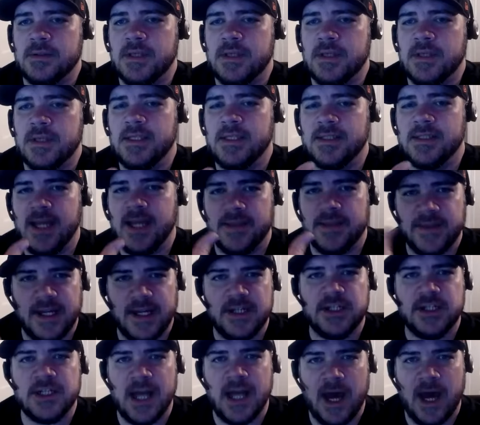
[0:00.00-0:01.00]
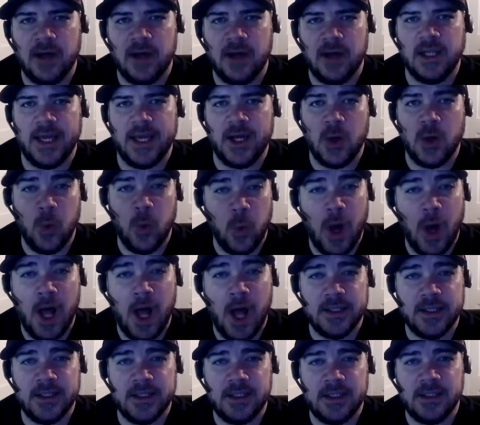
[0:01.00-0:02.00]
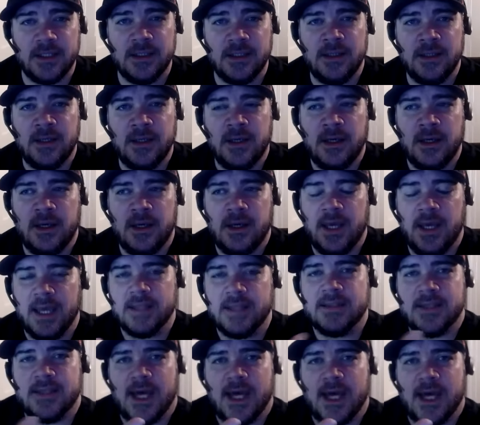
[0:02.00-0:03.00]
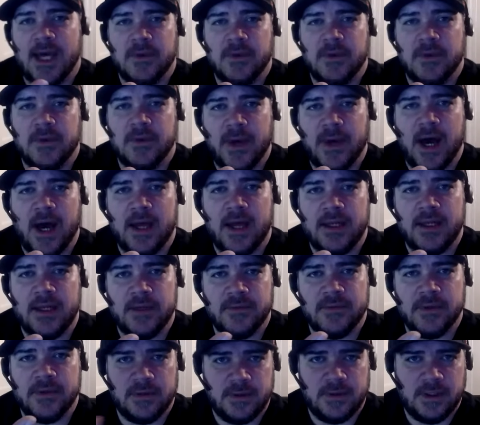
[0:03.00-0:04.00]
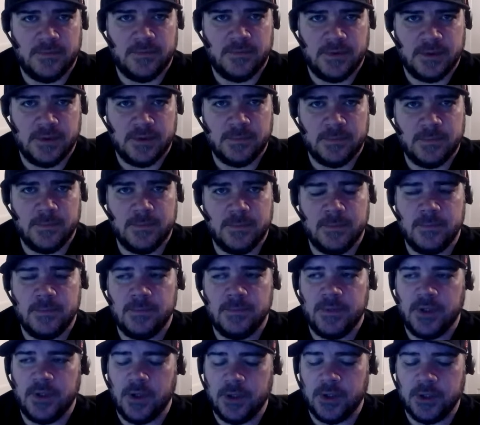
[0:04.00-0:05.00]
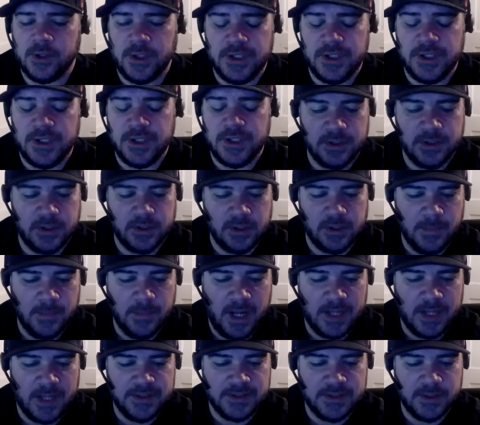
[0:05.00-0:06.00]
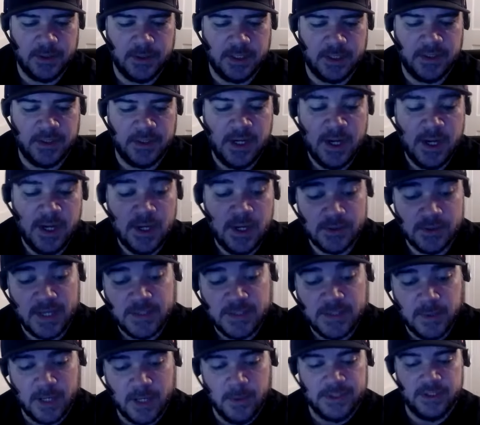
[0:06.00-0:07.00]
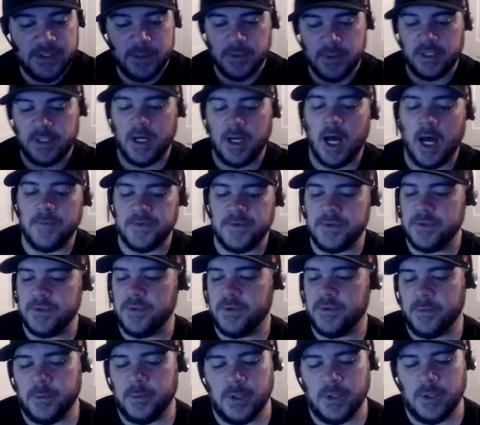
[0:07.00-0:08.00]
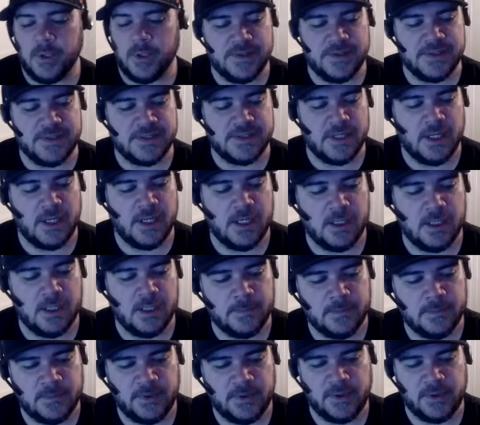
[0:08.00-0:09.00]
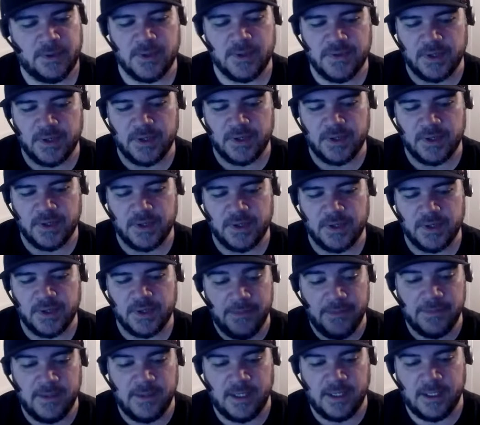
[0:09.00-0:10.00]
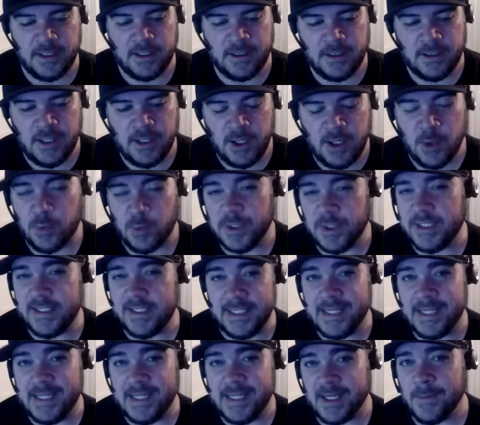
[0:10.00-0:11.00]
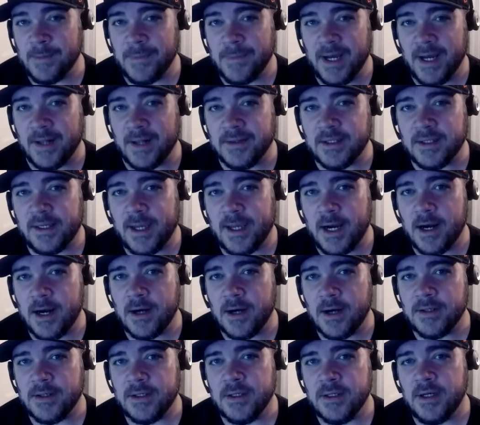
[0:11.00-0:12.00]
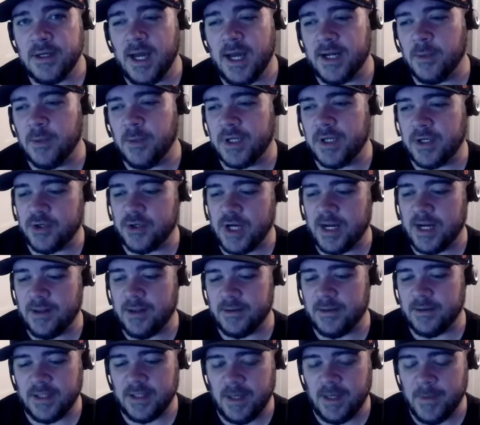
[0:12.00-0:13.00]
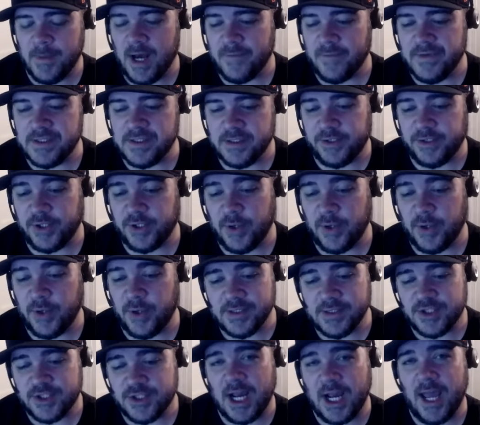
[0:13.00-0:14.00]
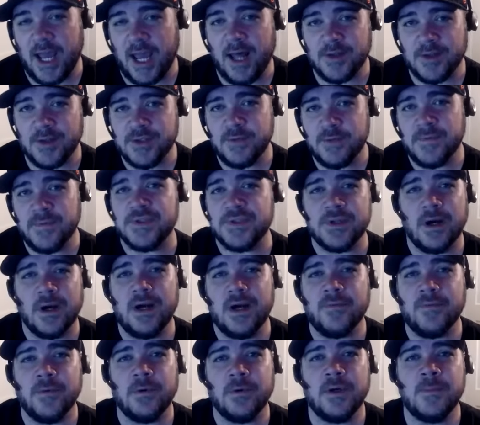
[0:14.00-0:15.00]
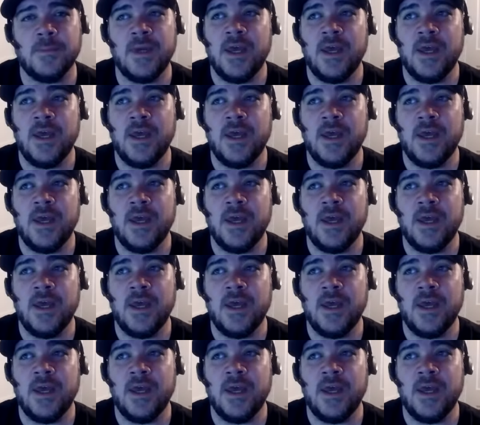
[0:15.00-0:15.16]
he's got that childlike quality inside of the body of a of a you know creature or a monster or whatever. So that's what I want to do with Coffin Tooth was um, you know there, there's nothing redeeming about the character. I don't want to try to come off as you know he's a child, so feel sorry for him.